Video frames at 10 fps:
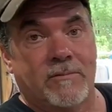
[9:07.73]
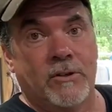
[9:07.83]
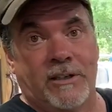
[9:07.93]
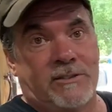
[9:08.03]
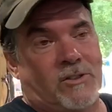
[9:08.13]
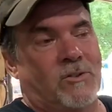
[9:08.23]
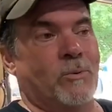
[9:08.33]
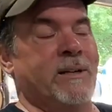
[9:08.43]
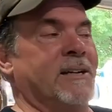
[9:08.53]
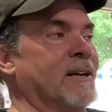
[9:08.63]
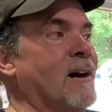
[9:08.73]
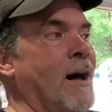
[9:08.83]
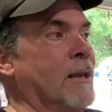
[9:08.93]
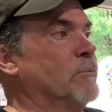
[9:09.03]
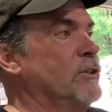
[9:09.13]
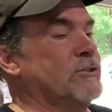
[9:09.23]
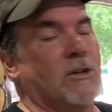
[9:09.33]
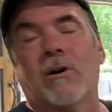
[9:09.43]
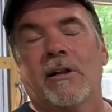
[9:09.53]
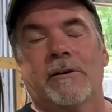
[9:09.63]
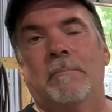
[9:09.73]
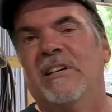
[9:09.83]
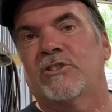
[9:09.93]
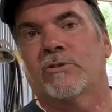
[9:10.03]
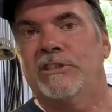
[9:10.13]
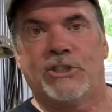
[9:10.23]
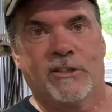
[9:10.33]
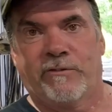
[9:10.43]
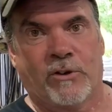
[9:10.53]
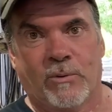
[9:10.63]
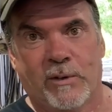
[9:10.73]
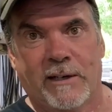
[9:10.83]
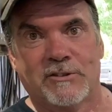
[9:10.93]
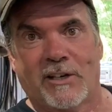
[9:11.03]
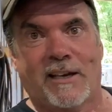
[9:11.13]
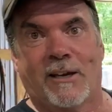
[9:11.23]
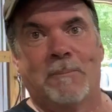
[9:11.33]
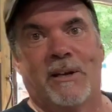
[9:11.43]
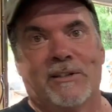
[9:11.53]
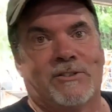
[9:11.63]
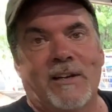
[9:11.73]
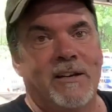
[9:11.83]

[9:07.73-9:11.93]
good. It's a 3 on the column. We used to call it a mystery shifter when I was a kid because